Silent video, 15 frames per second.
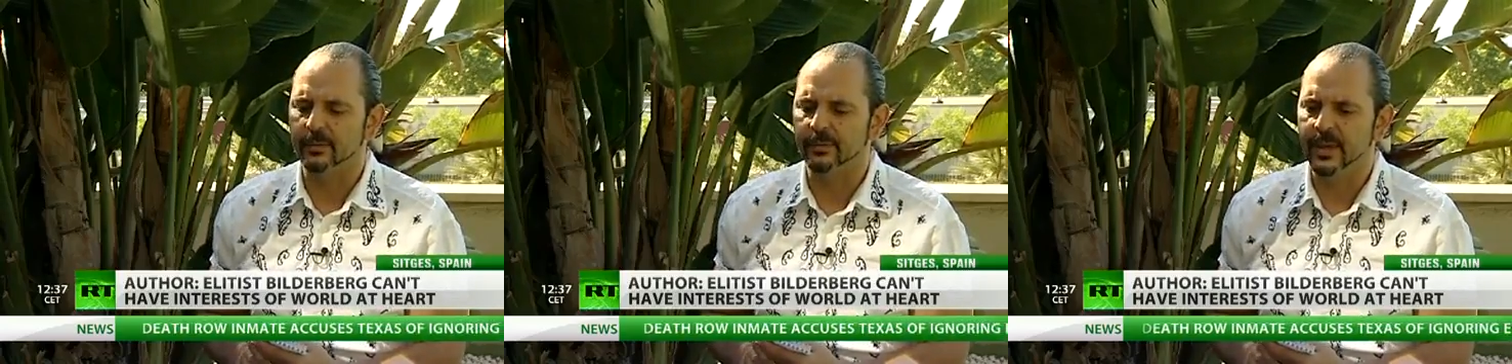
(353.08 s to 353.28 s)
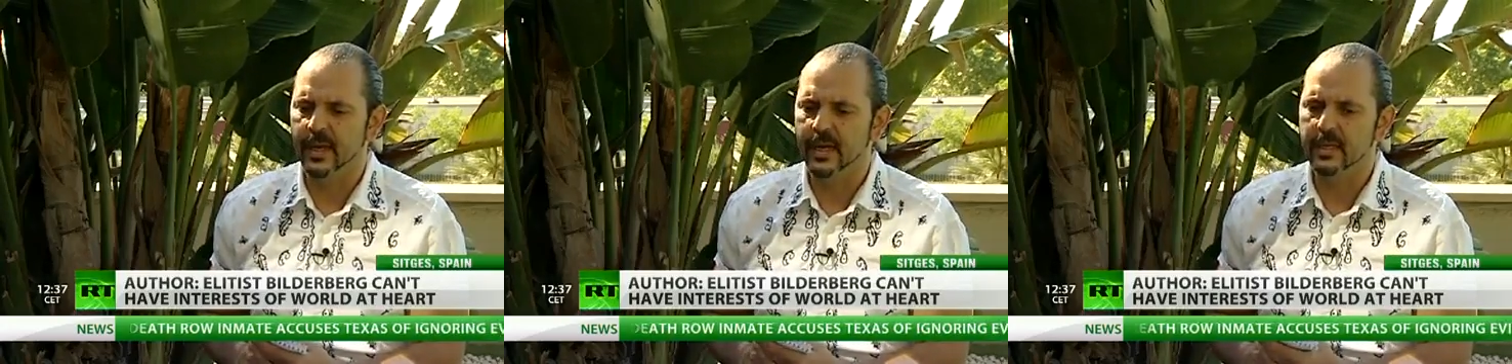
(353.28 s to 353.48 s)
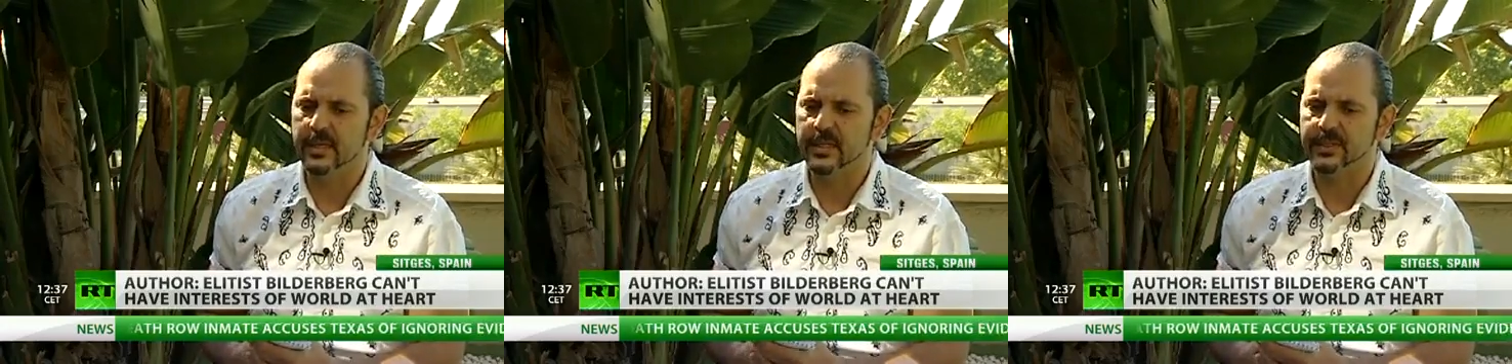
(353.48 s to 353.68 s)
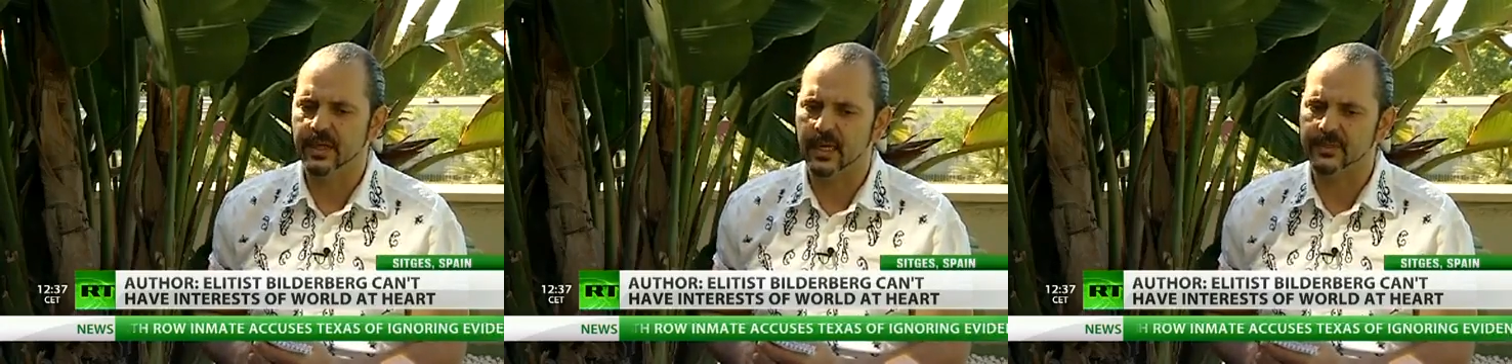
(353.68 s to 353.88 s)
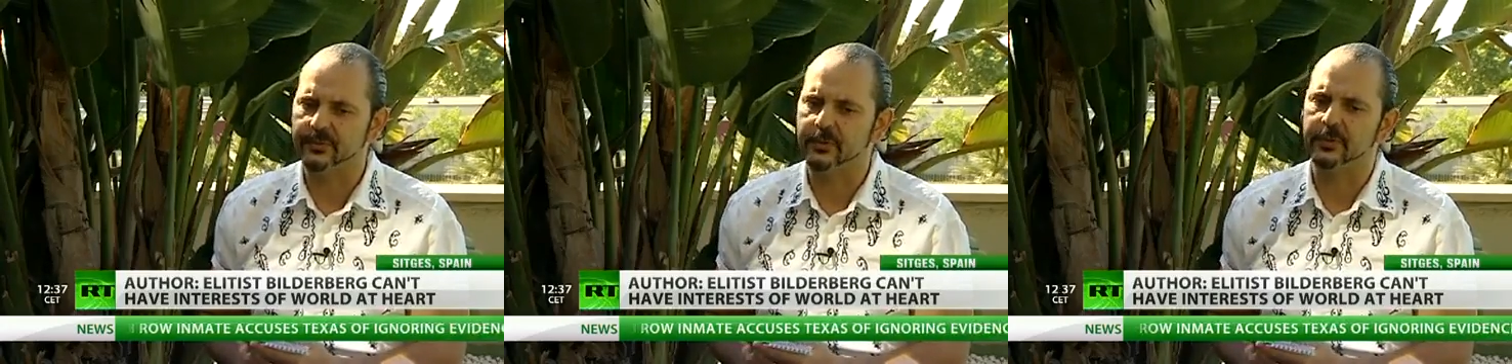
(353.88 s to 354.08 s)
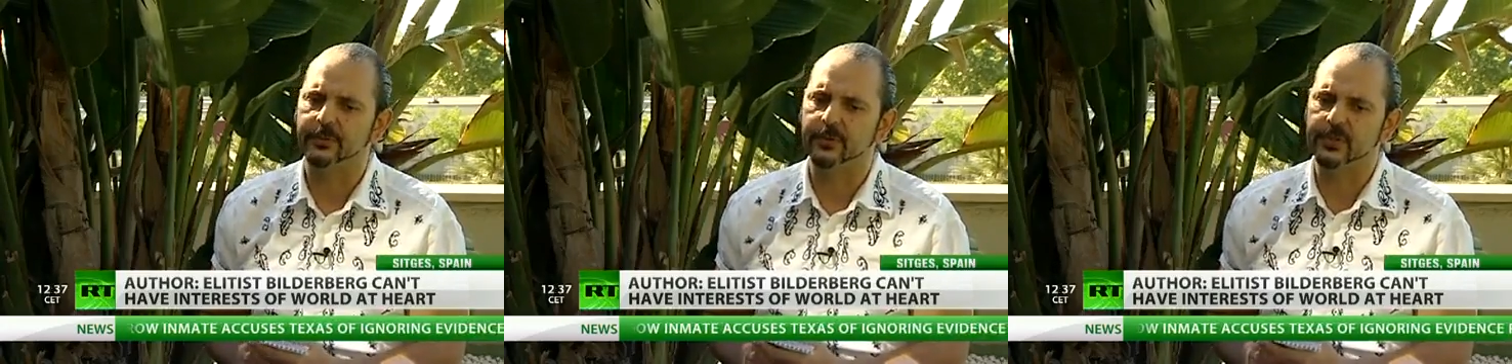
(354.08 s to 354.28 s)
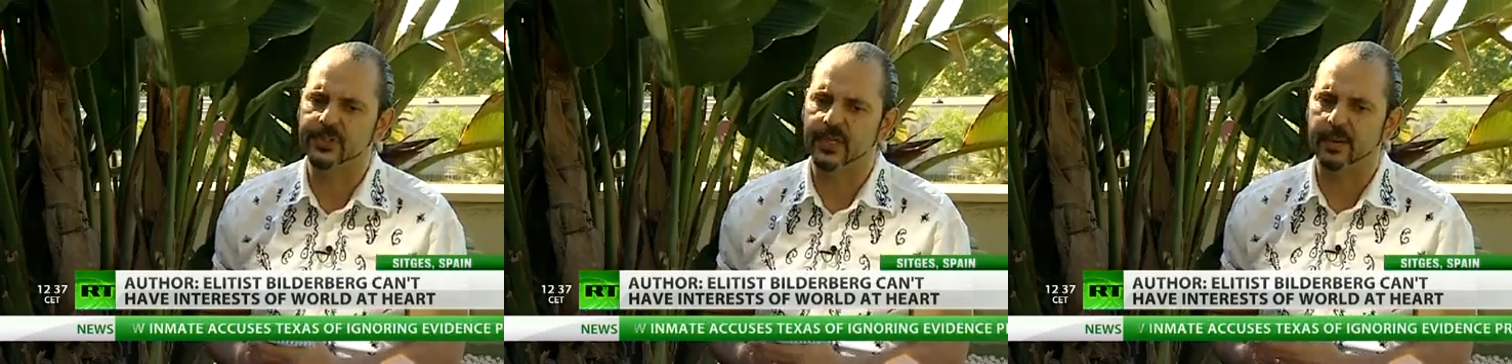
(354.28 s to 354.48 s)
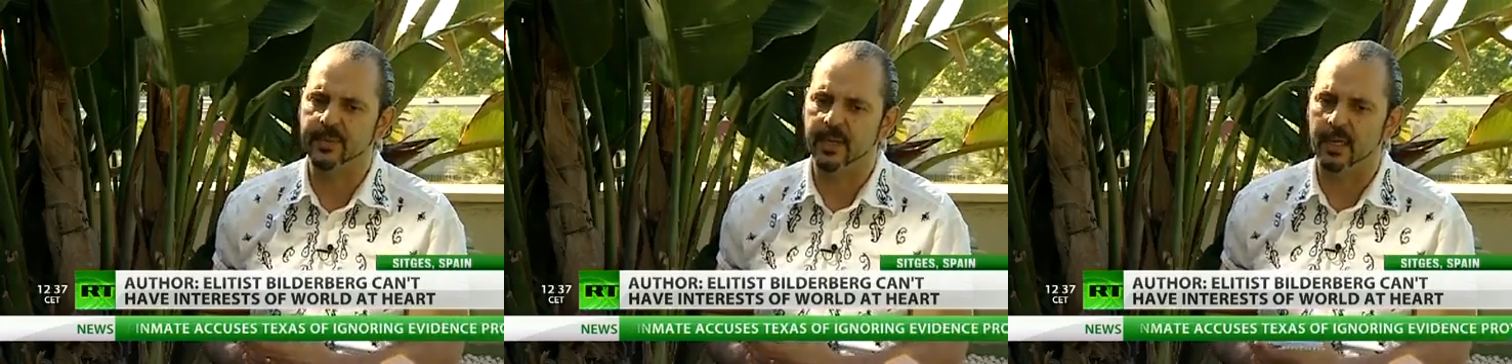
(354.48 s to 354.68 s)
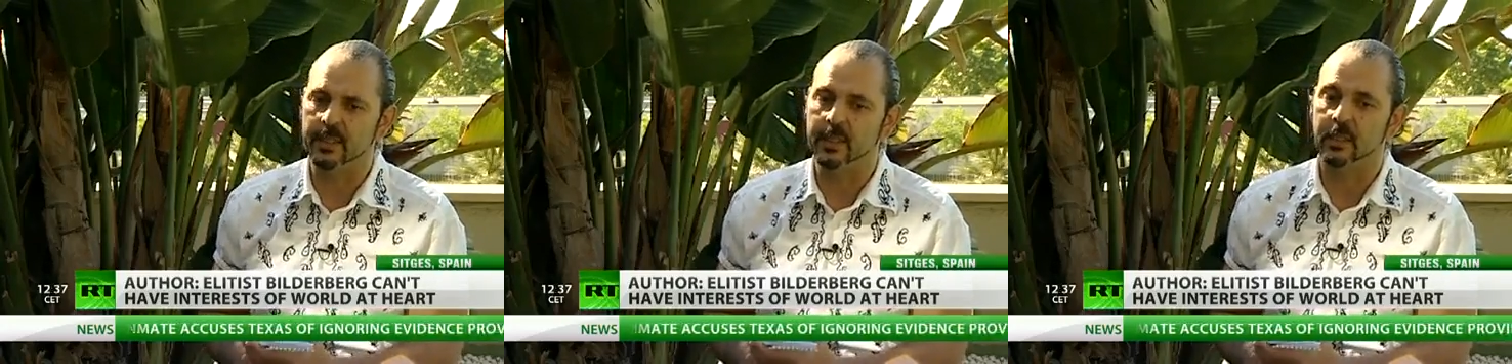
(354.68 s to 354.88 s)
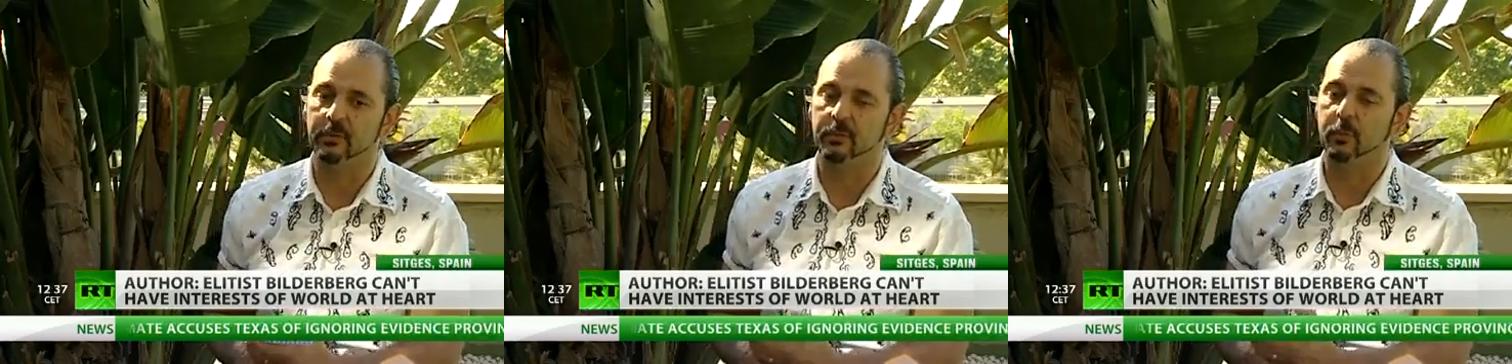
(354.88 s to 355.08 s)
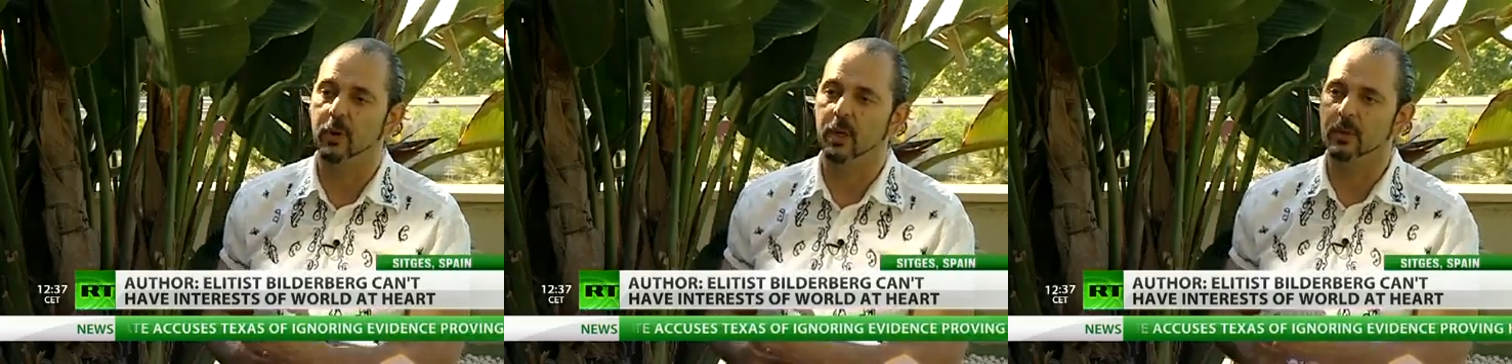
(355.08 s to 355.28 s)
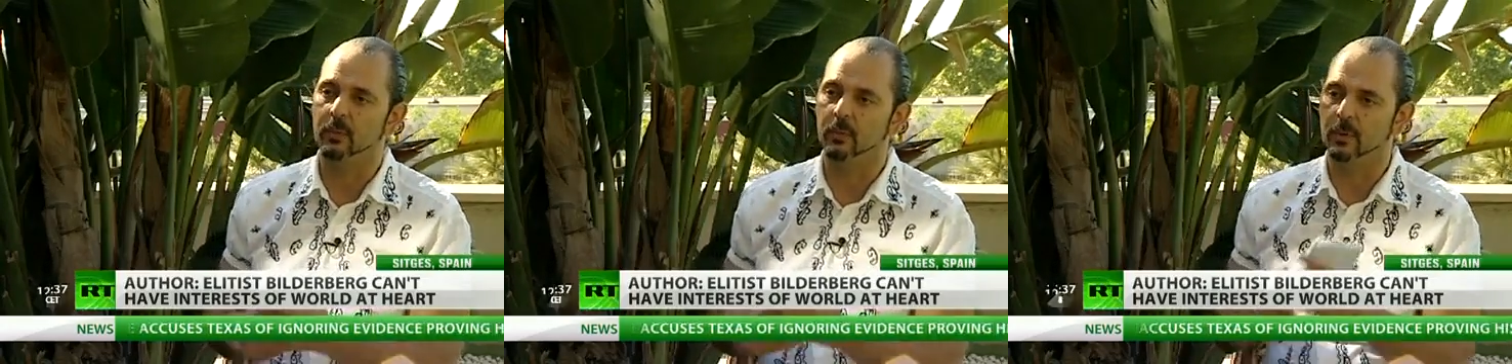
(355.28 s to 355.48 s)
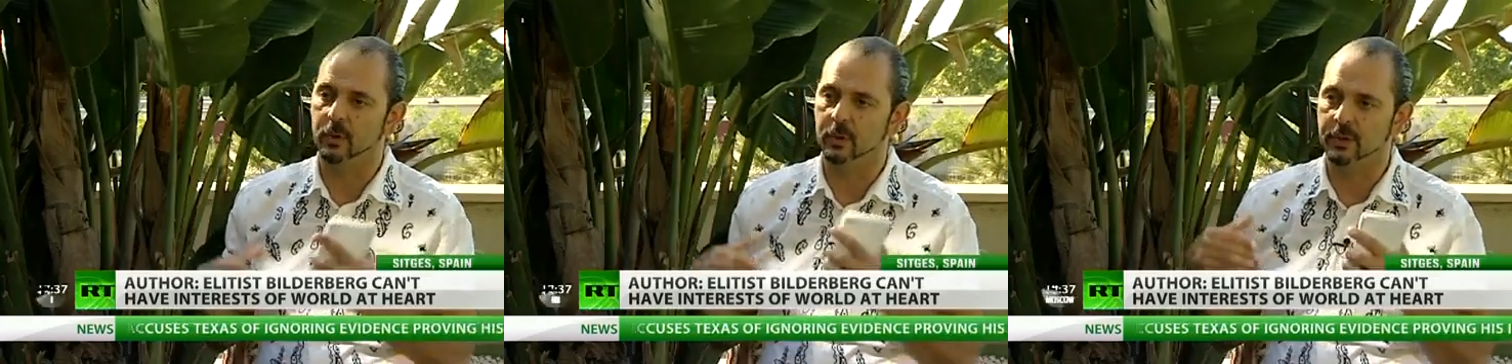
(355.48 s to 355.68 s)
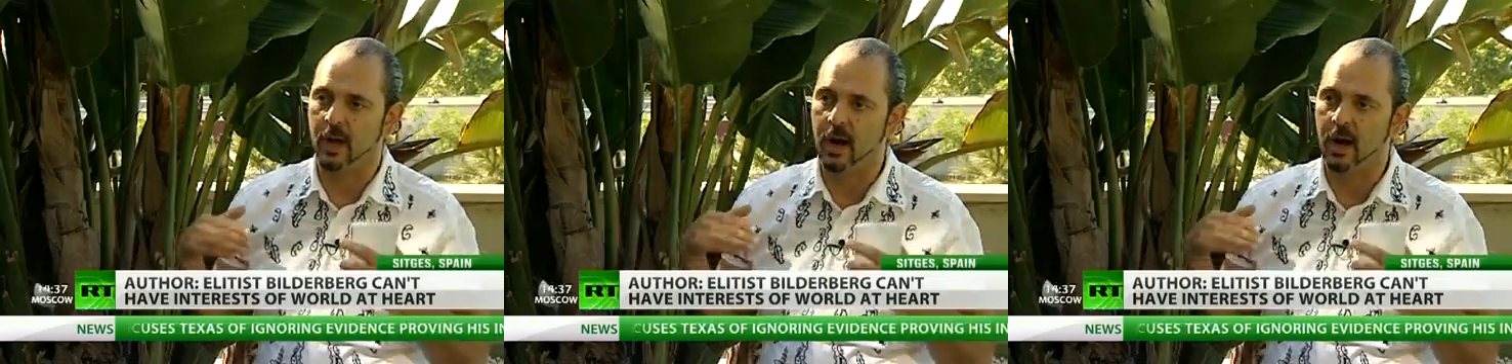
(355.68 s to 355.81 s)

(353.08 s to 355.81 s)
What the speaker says: they discussed for the first time the idea of one world